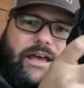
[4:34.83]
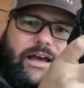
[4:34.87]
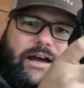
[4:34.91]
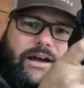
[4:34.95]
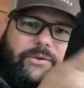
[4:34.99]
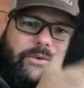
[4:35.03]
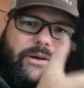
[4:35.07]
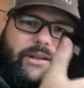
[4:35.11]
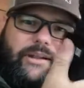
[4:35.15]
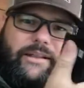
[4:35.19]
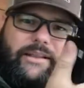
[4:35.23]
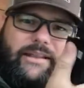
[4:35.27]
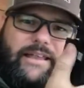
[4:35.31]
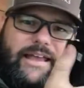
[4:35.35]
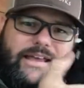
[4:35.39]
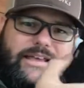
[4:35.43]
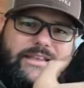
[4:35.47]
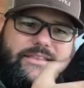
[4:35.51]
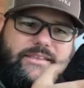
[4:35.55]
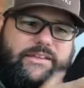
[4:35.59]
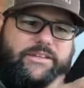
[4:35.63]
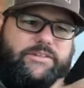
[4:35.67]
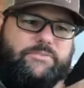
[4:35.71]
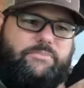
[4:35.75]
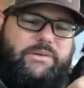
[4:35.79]
I really
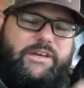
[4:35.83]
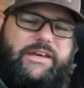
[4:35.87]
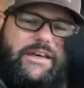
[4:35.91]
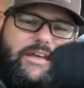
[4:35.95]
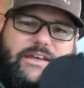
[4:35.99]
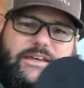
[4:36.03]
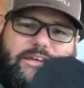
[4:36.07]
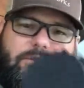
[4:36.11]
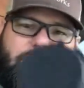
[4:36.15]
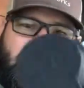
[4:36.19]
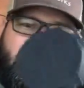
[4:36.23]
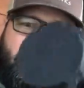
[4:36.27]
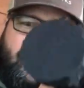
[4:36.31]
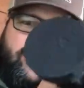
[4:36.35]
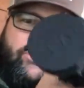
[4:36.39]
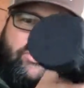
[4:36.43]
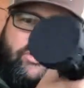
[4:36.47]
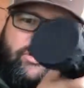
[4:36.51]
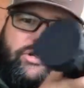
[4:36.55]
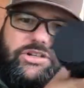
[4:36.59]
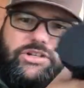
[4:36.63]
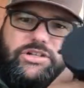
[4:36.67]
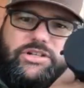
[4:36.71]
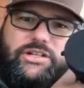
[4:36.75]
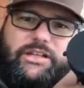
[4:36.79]
like this BAE because you
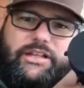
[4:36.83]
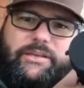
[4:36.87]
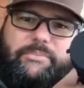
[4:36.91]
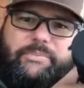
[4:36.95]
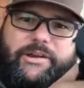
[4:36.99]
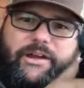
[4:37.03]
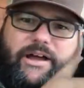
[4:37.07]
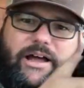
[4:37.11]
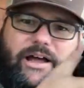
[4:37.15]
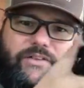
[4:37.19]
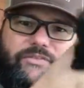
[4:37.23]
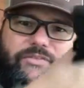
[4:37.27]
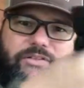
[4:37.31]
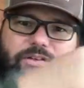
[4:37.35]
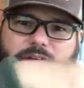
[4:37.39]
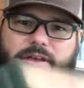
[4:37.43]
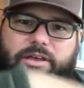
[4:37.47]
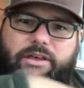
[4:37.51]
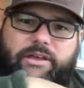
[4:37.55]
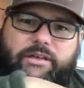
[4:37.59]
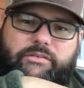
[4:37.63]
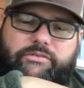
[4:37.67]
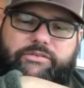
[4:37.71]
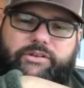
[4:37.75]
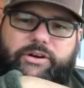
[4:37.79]
can just clip it off,
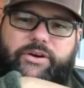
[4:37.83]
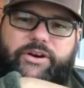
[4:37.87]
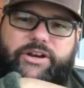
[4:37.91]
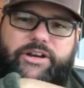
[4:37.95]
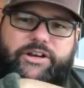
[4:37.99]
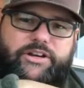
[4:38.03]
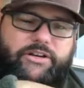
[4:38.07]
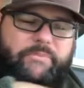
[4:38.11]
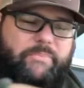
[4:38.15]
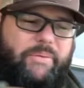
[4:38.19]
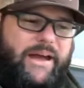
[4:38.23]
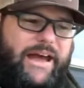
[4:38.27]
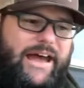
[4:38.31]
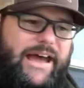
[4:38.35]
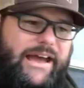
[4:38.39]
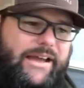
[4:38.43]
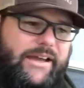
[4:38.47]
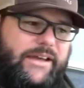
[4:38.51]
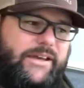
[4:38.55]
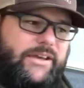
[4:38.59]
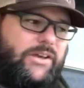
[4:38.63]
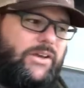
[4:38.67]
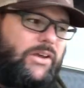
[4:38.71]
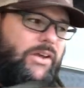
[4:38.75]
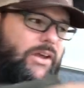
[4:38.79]
throw it in your pack,